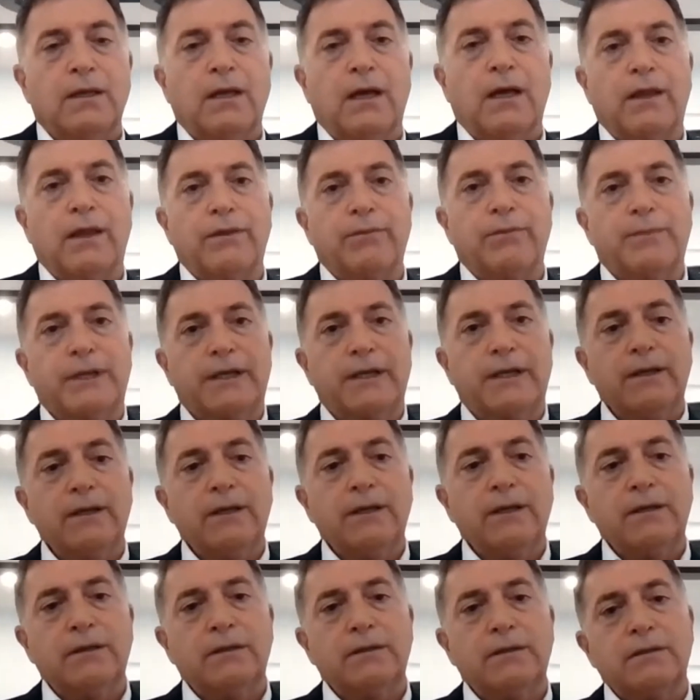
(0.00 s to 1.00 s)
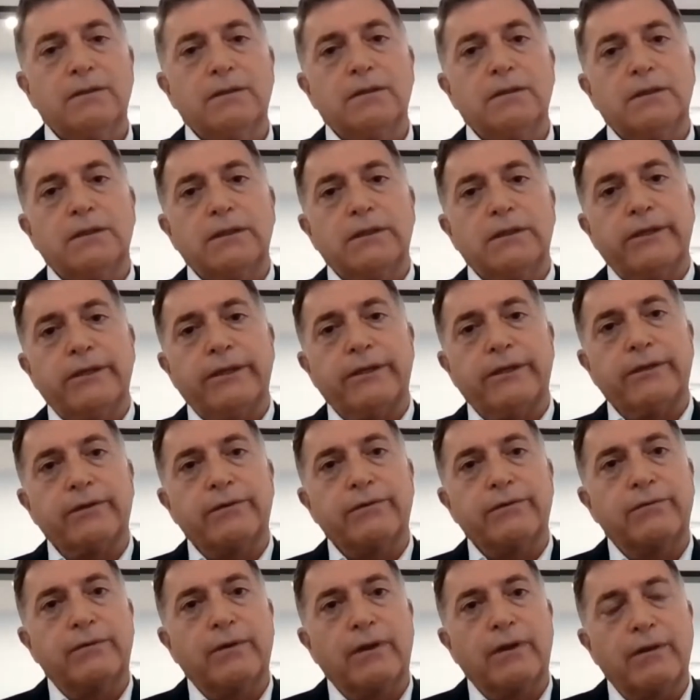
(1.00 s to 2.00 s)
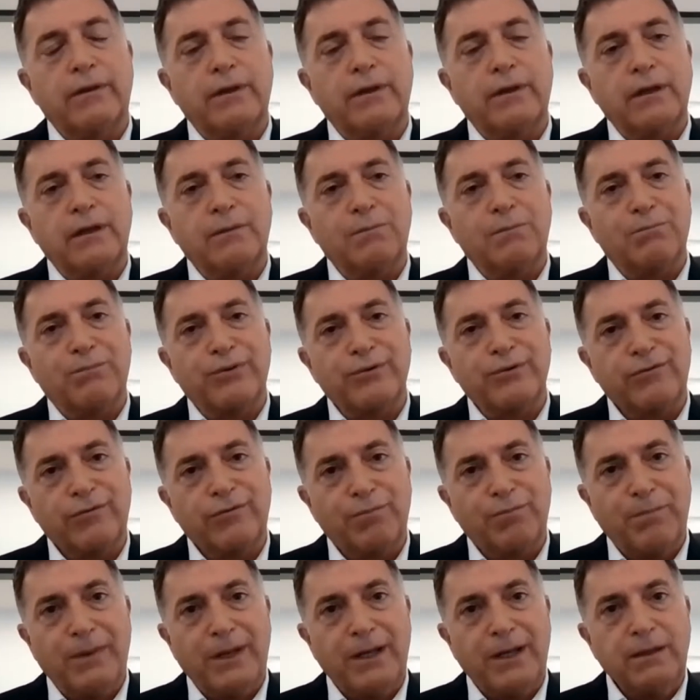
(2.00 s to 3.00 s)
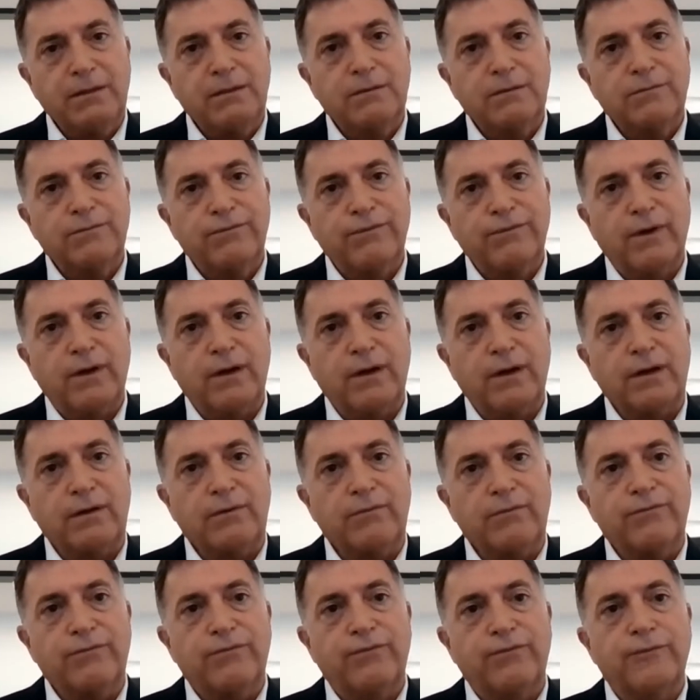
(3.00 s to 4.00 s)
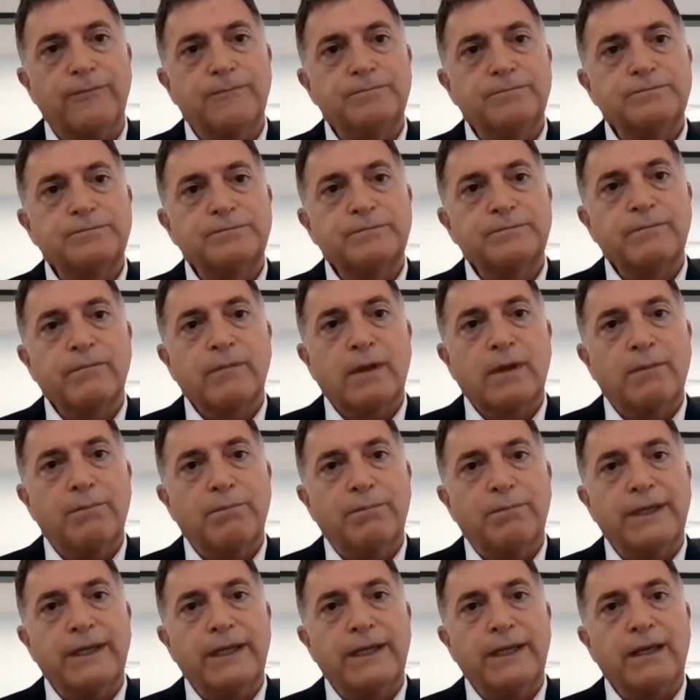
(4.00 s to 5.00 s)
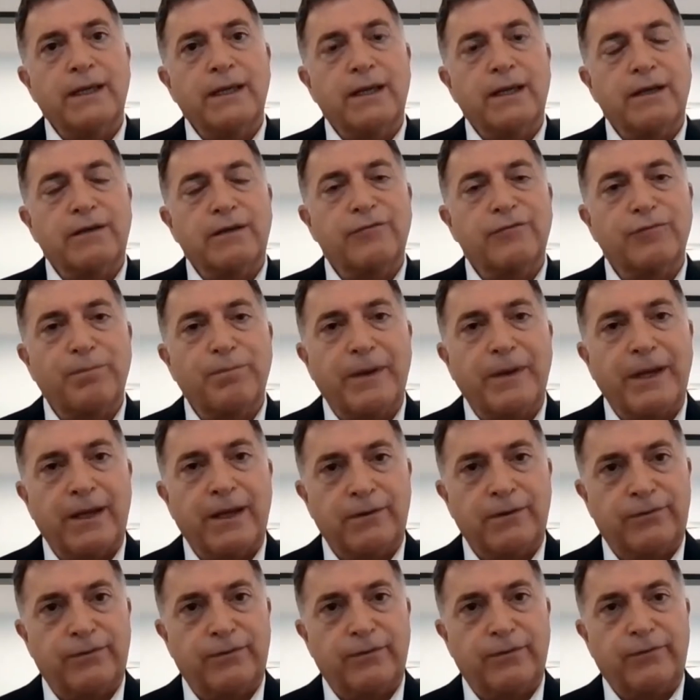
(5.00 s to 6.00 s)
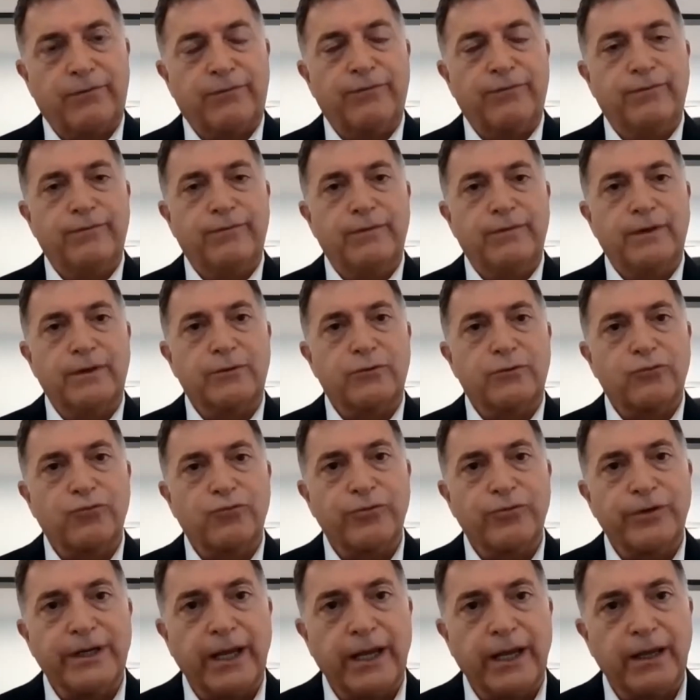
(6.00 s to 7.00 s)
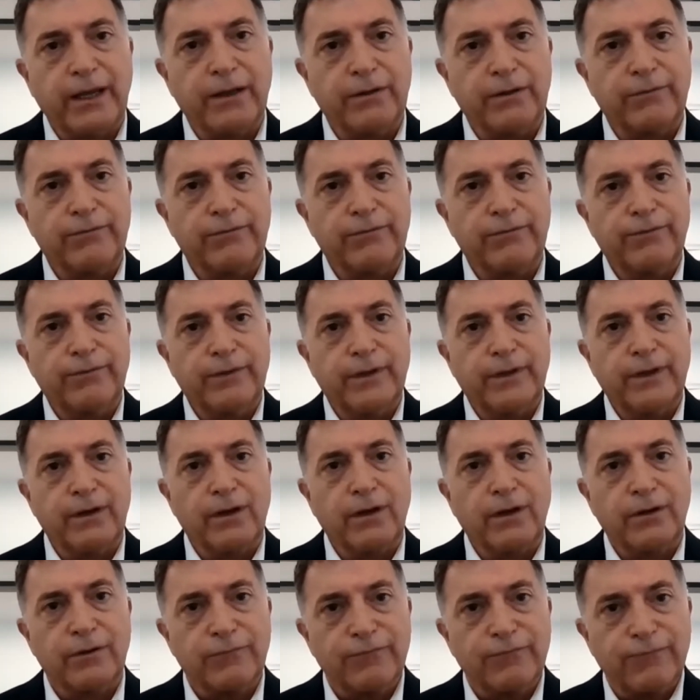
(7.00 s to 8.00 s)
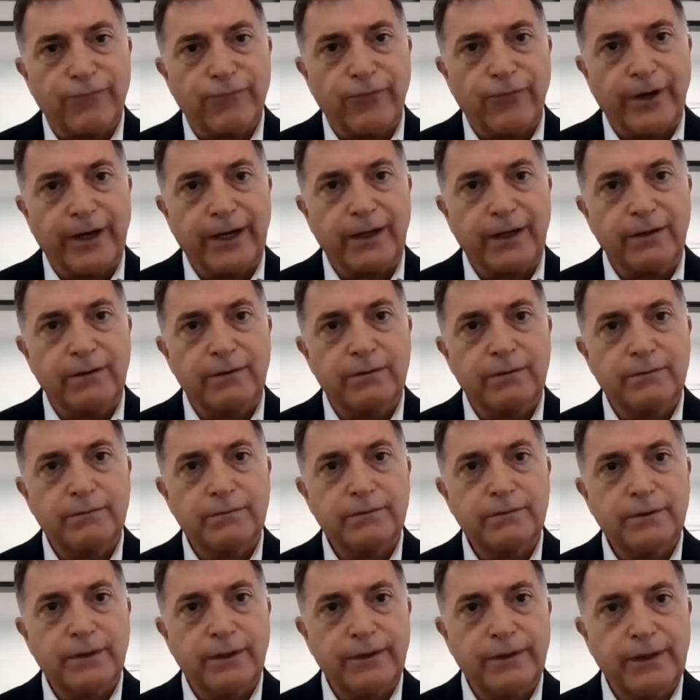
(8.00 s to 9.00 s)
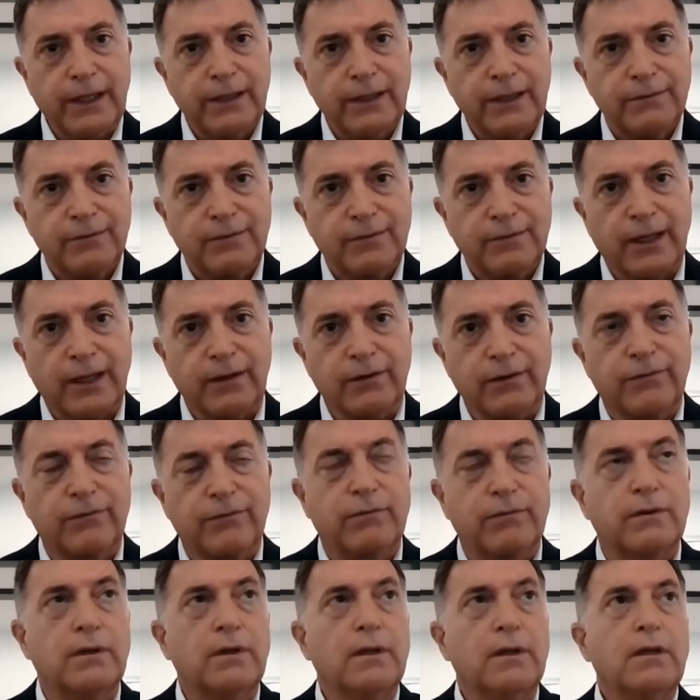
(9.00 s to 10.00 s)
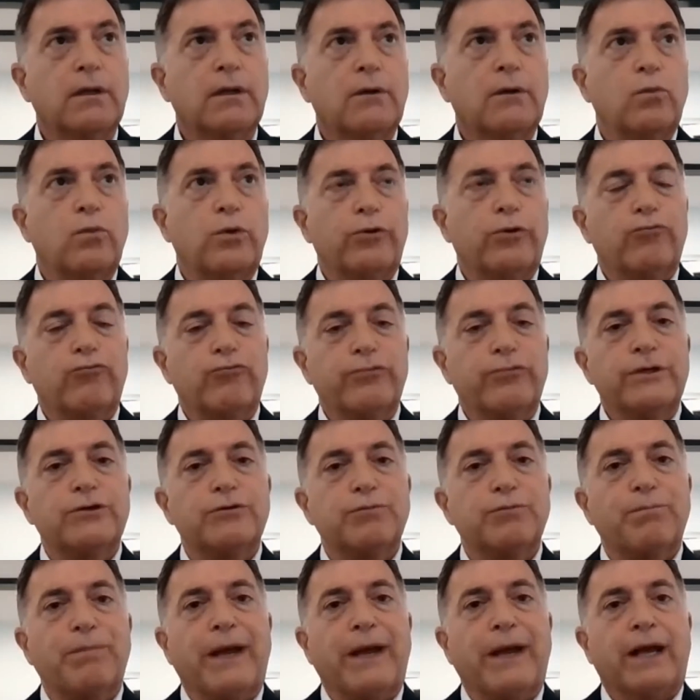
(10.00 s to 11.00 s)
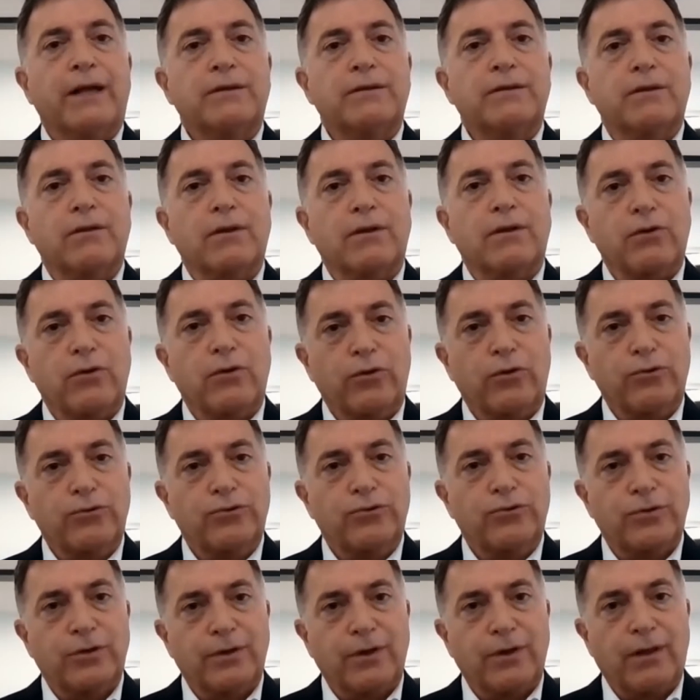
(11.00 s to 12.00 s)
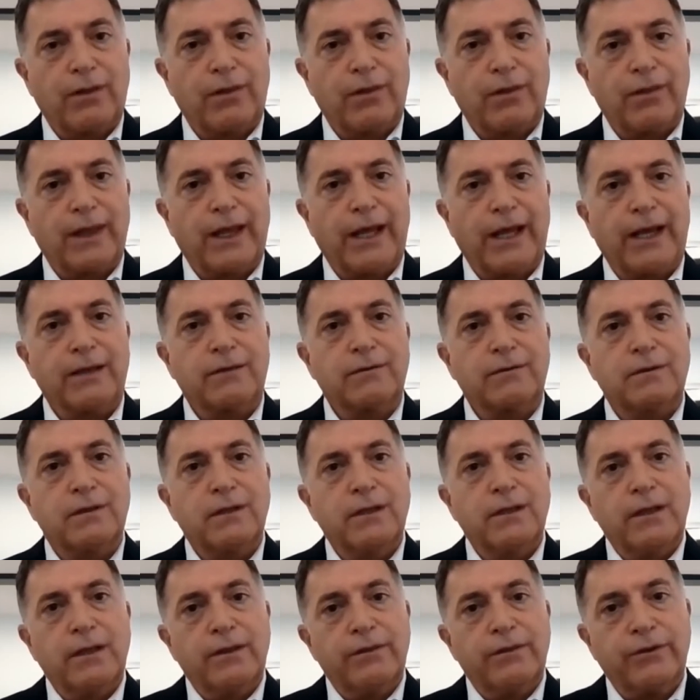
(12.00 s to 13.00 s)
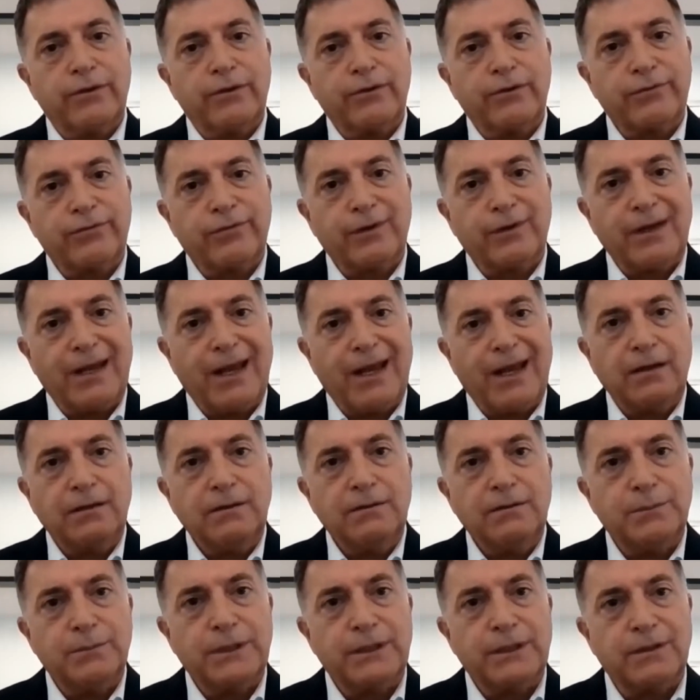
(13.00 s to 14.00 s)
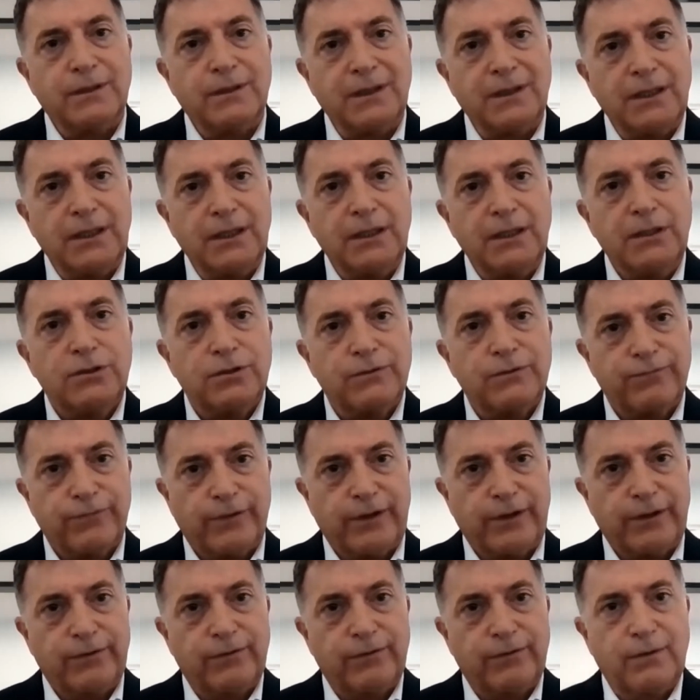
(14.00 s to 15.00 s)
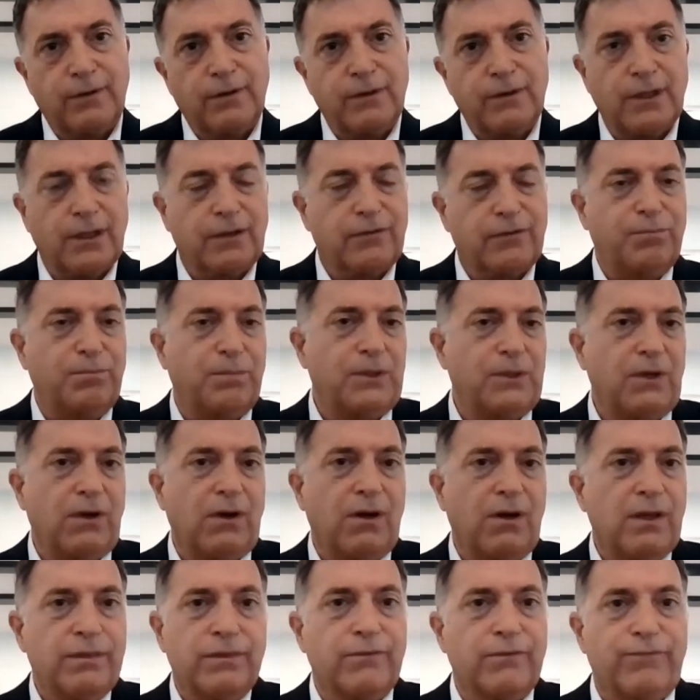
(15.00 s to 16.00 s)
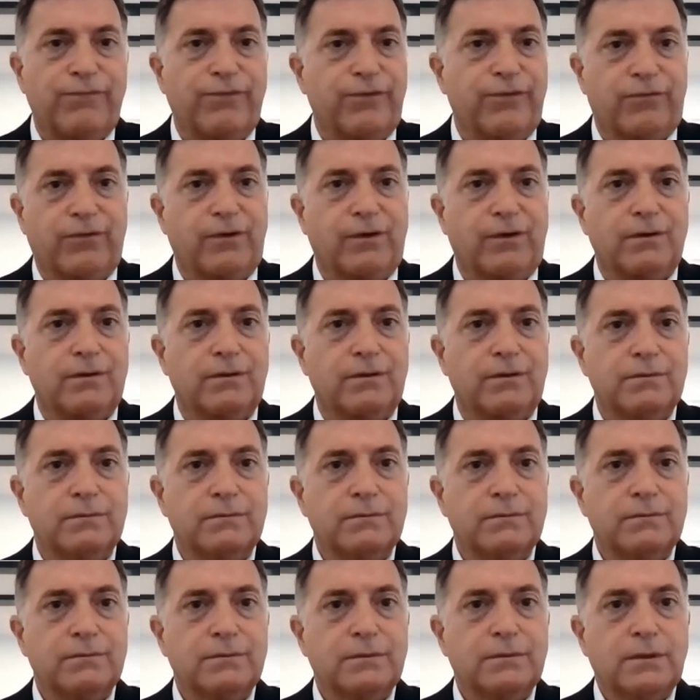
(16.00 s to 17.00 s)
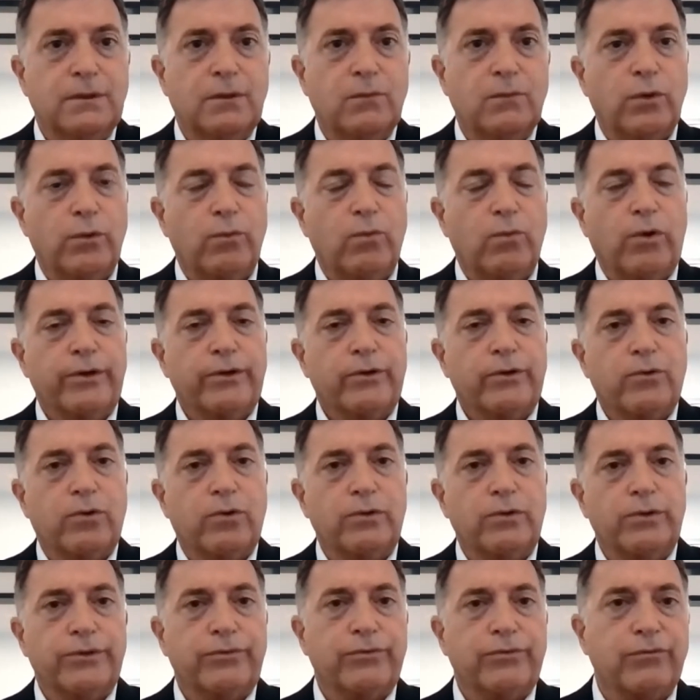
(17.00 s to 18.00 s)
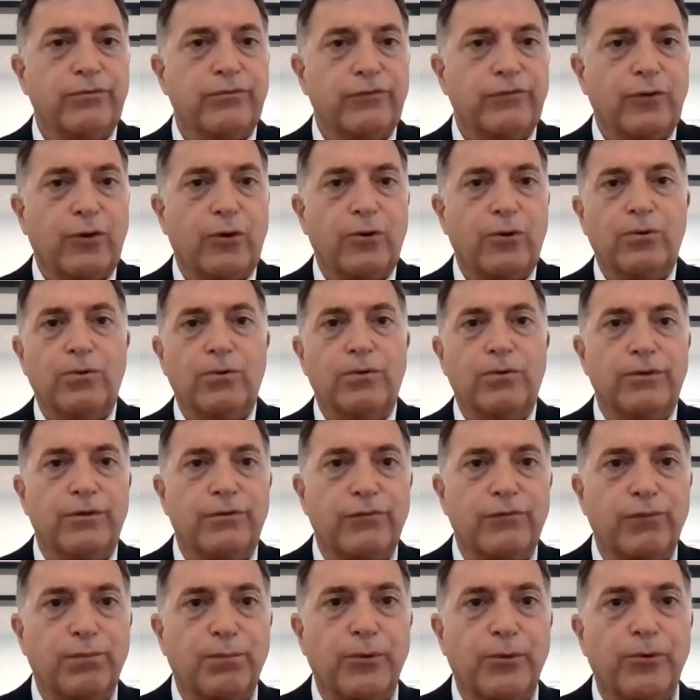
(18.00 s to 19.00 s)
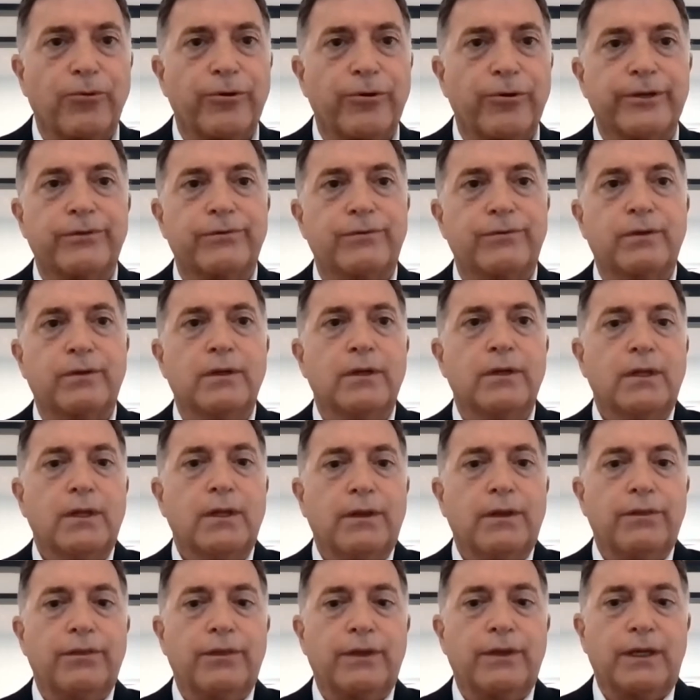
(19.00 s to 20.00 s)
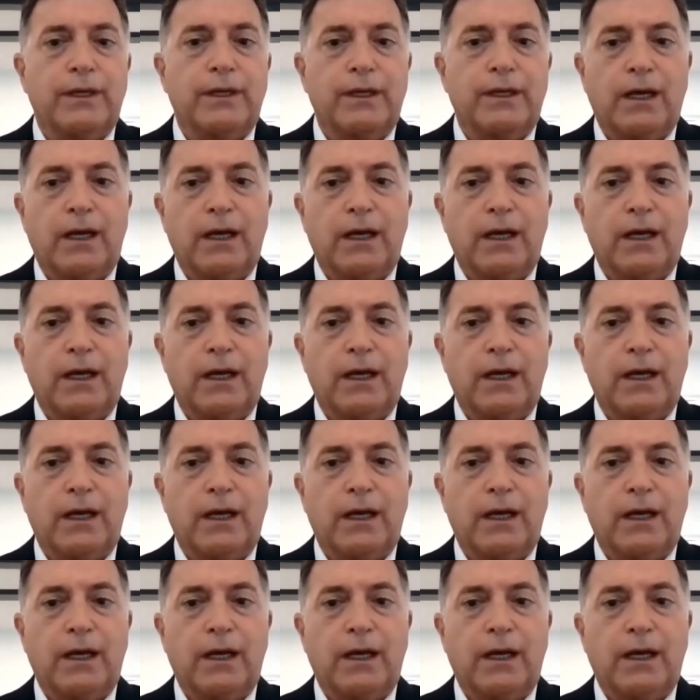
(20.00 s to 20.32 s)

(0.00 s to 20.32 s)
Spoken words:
The beginning is the perspective of being expansive and creative and unafraid. In that sense, we reach back to the notion that there is an element in each of us that's beyond the physical. We want to call it the soul, the spirit, the